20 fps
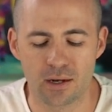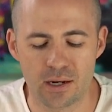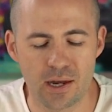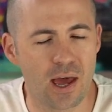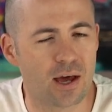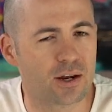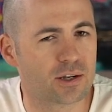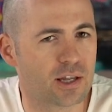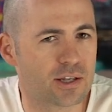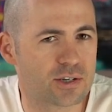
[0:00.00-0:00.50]

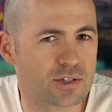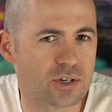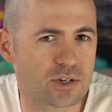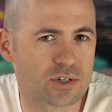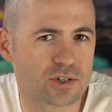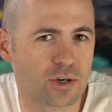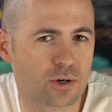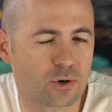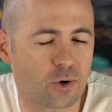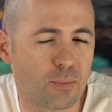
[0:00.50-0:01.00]
Now, let's
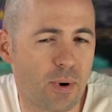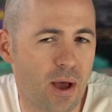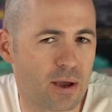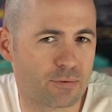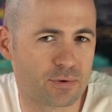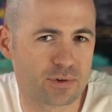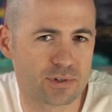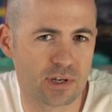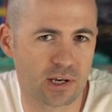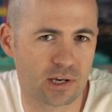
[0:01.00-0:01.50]
just circle
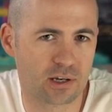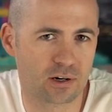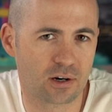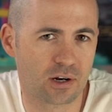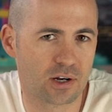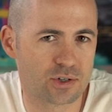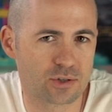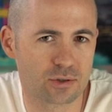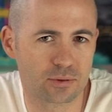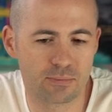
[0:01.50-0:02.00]
back for a second, and
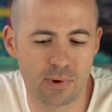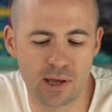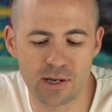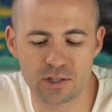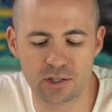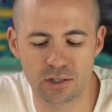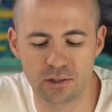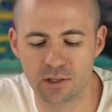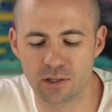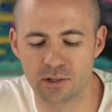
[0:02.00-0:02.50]
I should
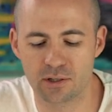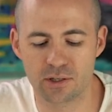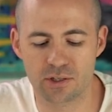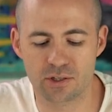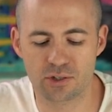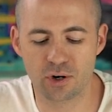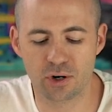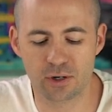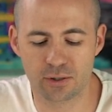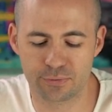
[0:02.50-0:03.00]
mention that the
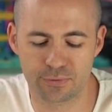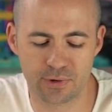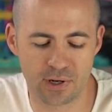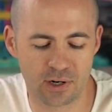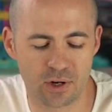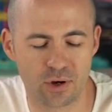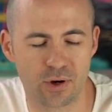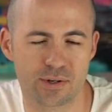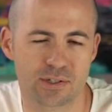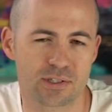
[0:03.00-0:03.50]
stock
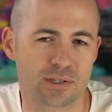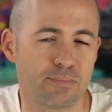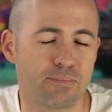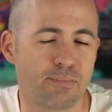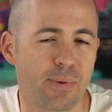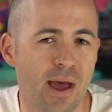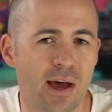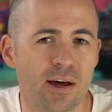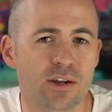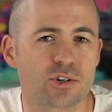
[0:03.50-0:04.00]
fund costs
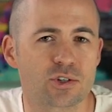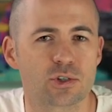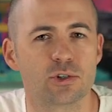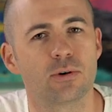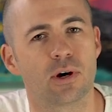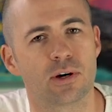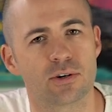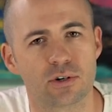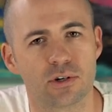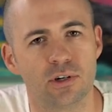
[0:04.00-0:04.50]
about
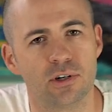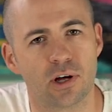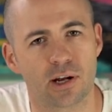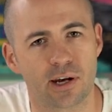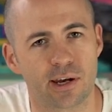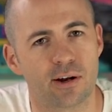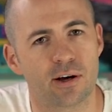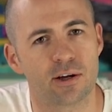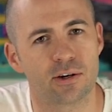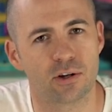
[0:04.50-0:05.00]

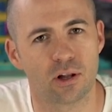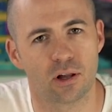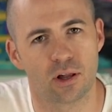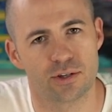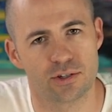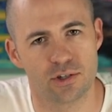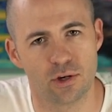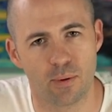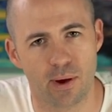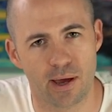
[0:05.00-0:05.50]

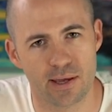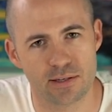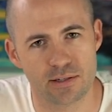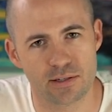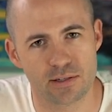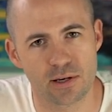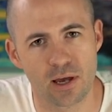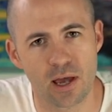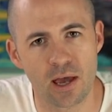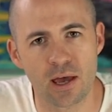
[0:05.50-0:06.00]
$299
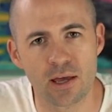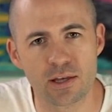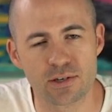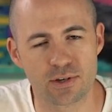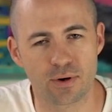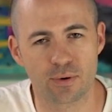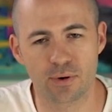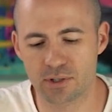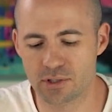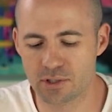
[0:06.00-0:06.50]
US.
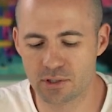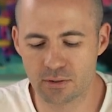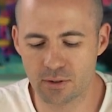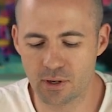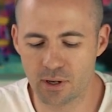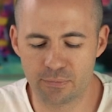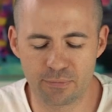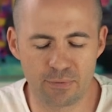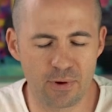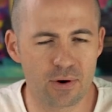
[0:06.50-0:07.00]
So it's
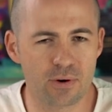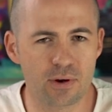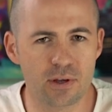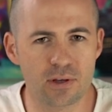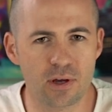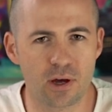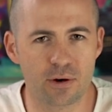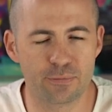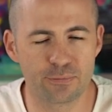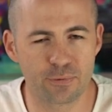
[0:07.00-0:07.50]
a
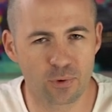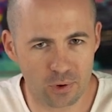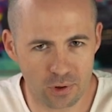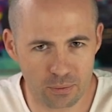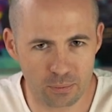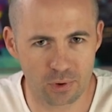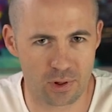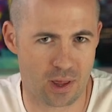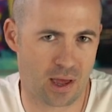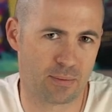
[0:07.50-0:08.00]
very
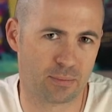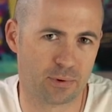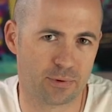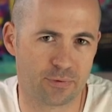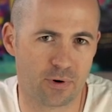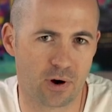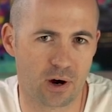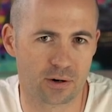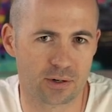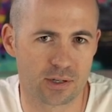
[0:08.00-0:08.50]
affordable
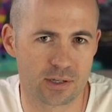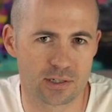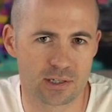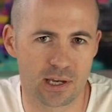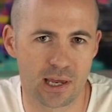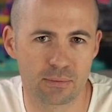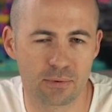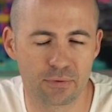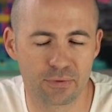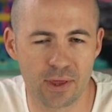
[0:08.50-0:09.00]
amplifier in the
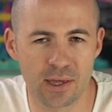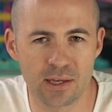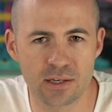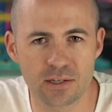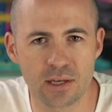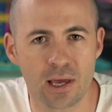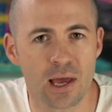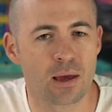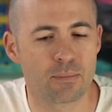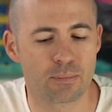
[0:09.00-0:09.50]
scheme of
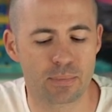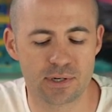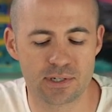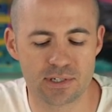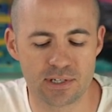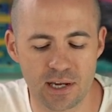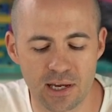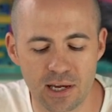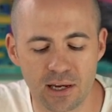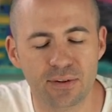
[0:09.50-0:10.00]
things,
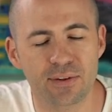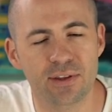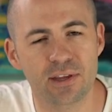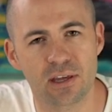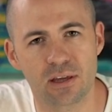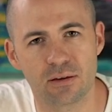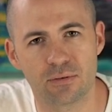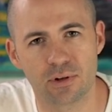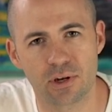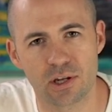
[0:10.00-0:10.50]
particularly
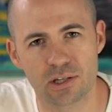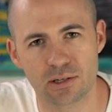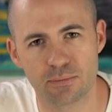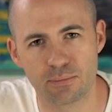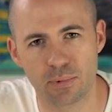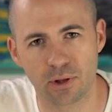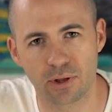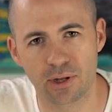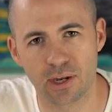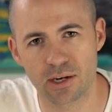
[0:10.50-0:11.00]
given its
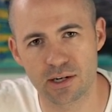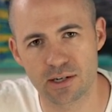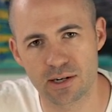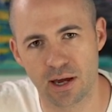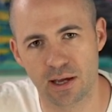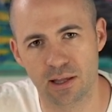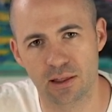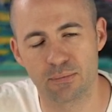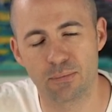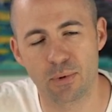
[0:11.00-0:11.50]
ability to
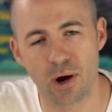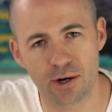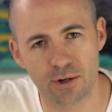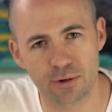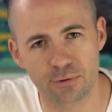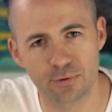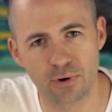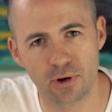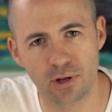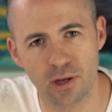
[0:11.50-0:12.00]
take the
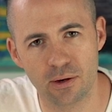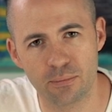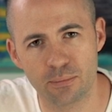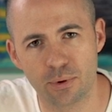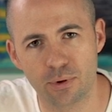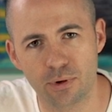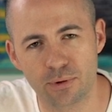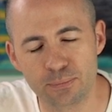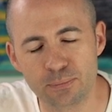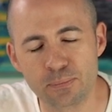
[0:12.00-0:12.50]
microphone
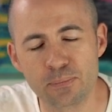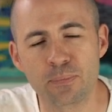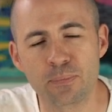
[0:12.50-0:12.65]
input,